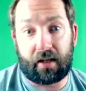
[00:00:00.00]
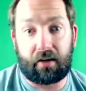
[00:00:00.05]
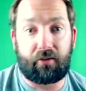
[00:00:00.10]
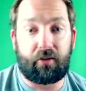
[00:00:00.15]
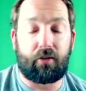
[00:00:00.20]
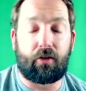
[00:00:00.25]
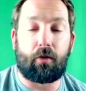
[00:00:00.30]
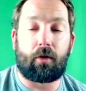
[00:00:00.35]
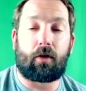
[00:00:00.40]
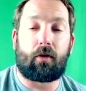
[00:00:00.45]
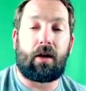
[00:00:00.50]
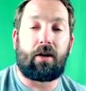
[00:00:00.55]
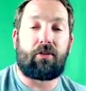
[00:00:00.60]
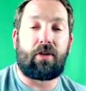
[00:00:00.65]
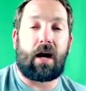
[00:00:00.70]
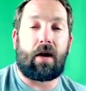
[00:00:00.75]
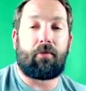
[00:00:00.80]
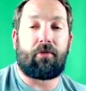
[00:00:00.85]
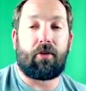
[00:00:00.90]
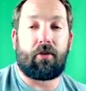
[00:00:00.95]
She's doing a great
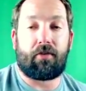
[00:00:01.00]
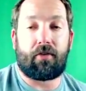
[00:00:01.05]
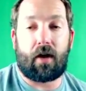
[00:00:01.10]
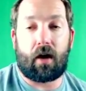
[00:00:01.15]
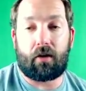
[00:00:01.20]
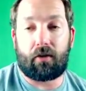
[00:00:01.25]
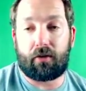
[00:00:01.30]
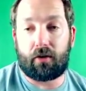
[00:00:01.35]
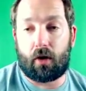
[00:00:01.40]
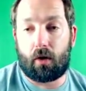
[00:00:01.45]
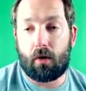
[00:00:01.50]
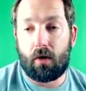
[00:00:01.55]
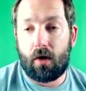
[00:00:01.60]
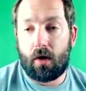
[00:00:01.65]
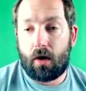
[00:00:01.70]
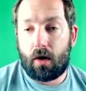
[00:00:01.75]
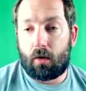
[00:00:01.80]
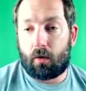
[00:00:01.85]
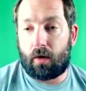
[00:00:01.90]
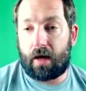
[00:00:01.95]
job so far. So
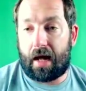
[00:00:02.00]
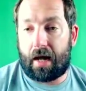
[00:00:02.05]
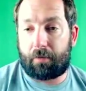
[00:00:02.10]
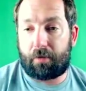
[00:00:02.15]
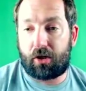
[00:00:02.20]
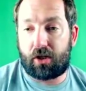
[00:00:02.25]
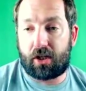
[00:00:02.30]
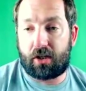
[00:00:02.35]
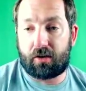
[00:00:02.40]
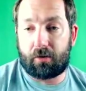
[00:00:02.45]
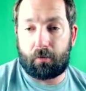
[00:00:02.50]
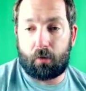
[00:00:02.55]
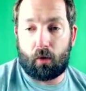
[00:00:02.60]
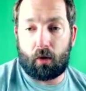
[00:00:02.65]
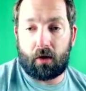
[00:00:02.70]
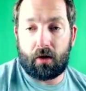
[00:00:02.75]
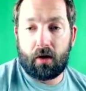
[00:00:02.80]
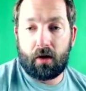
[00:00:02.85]
we're happy she's aboard.